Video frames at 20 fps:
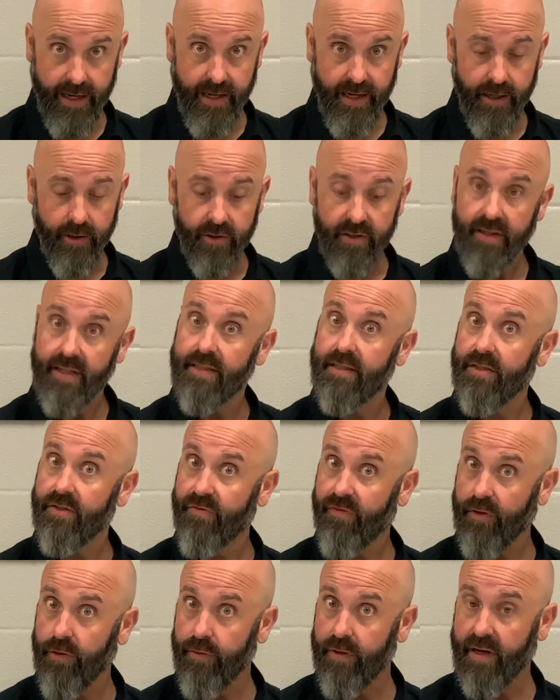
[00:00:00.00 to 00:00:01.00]
here. This is
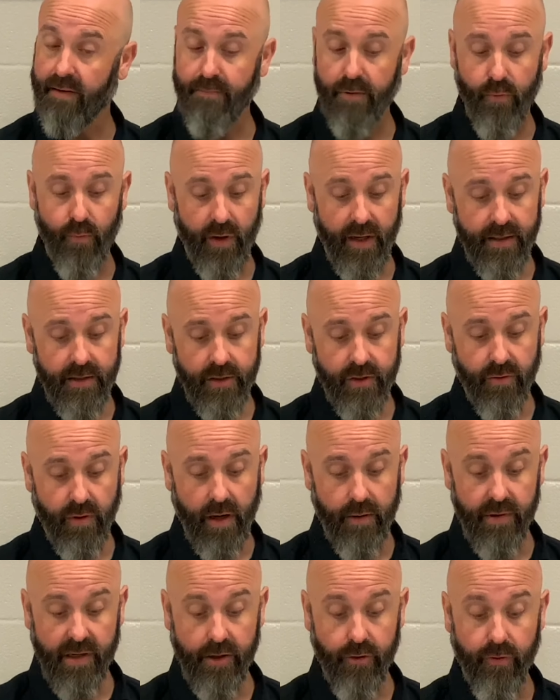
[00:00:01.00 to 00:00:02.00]
flute number 1, so I
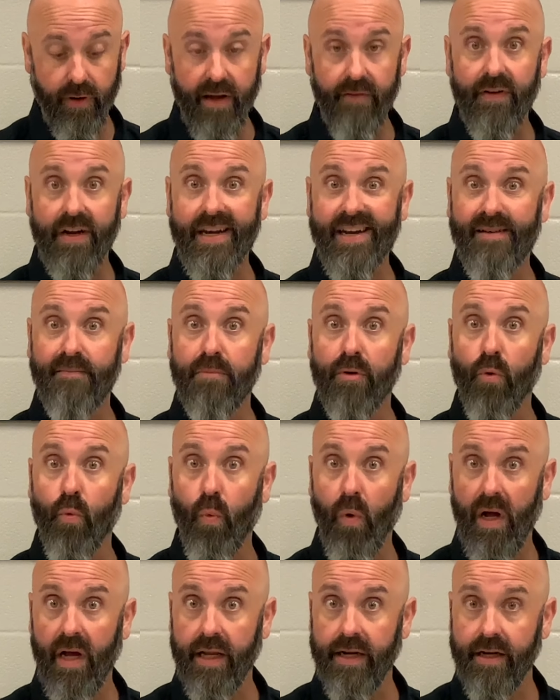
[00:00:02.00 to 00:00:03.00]
would engrave a number
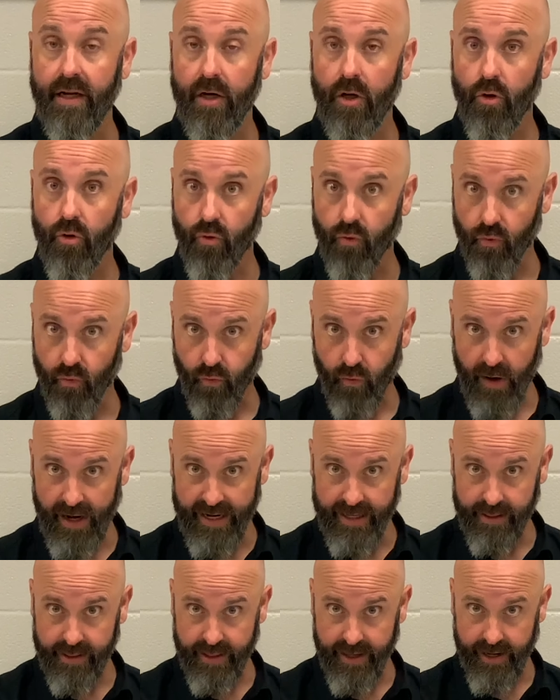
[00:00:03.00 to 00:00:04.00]
1
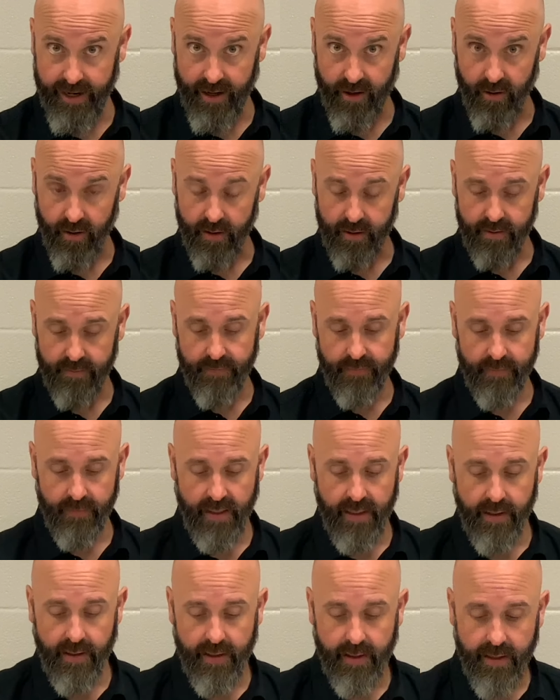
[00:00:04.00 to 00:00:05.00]
right there.
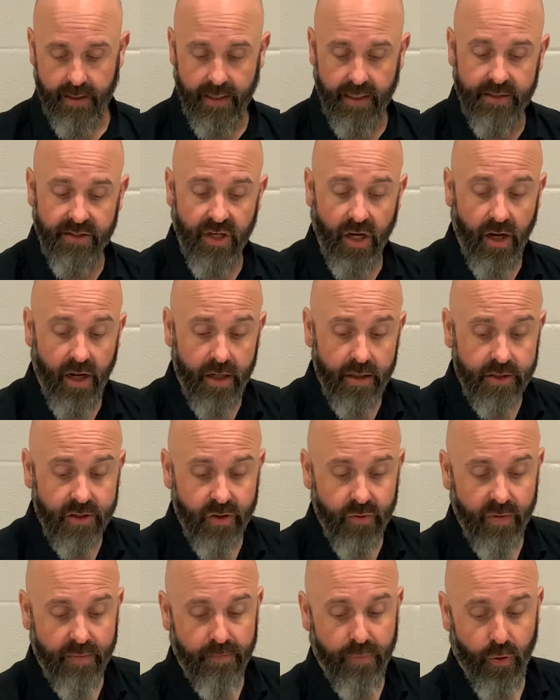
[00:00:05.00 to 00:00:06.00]
It's
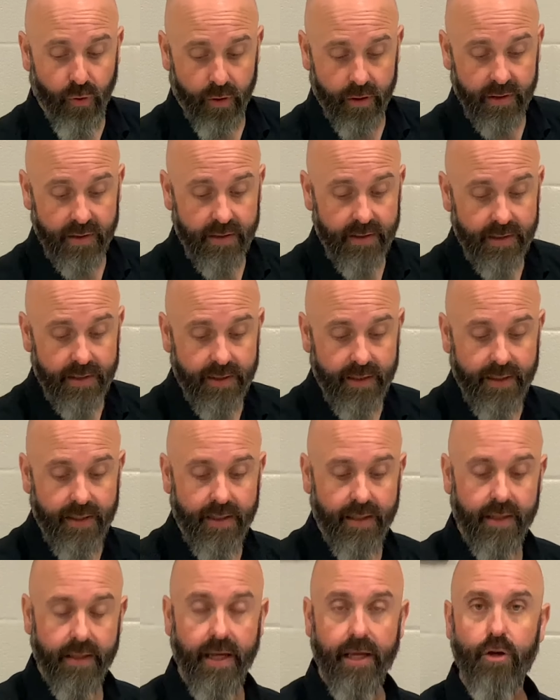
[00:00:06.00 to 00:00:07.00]
also important
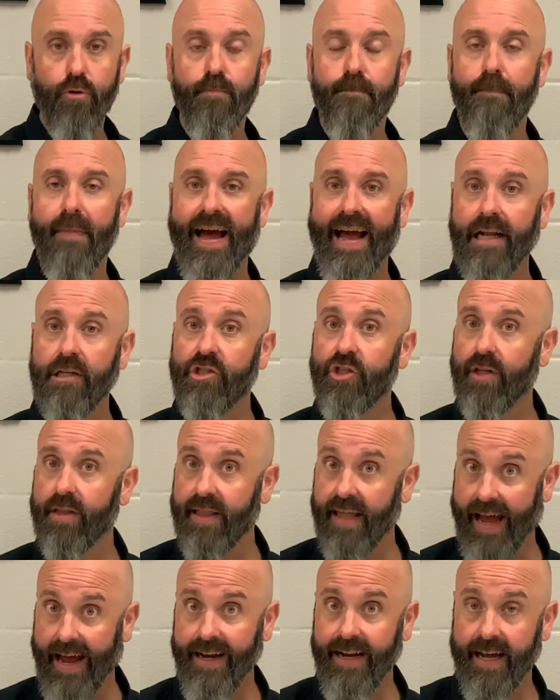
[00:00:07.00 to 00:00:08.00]
that you match
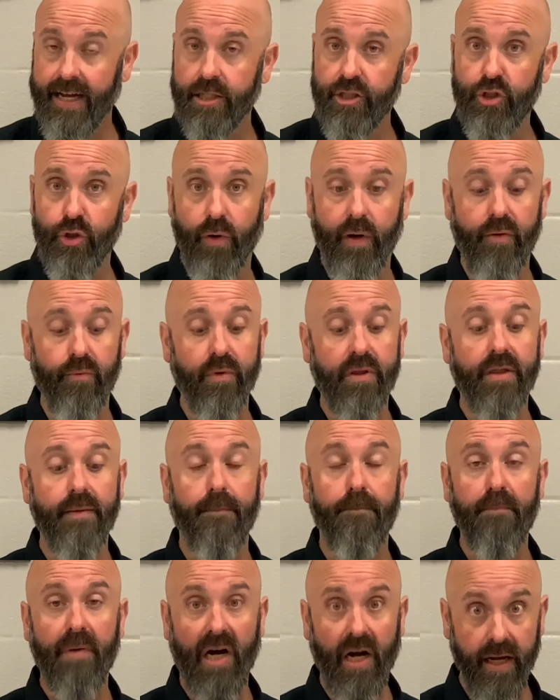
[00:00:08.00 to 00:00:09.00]
that head joint with the
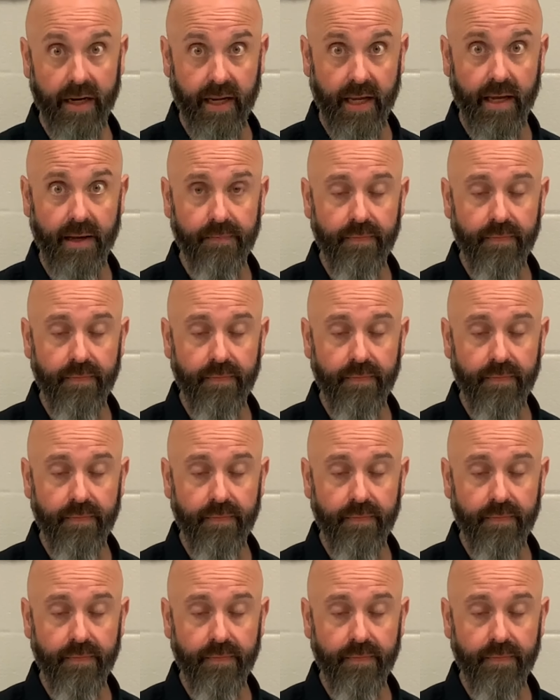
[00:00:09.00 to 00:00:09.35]
body.